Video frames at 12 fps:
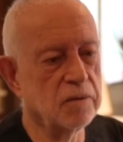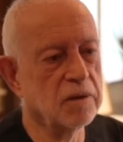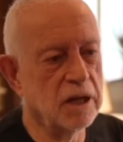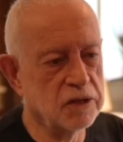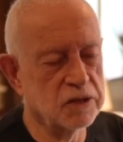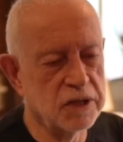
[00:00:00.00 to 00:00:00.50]

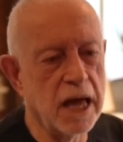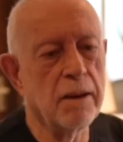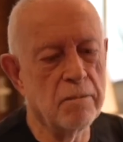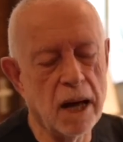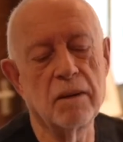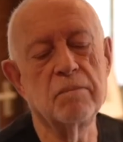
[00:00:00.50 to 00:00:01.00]
It's their
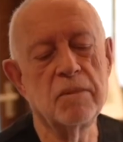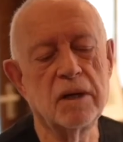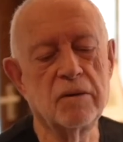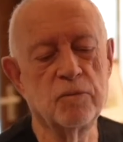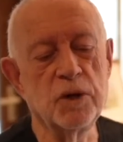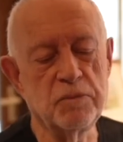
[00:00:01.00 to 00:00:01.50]
mum
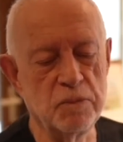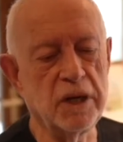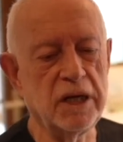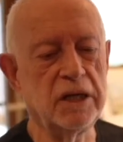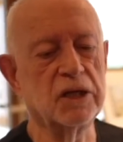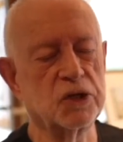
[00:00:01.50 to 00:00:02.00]
with
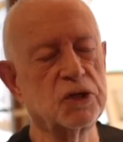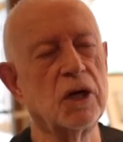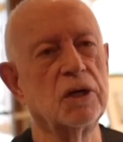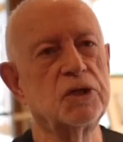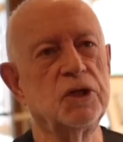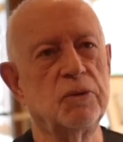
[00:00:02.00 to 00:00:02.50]
me that started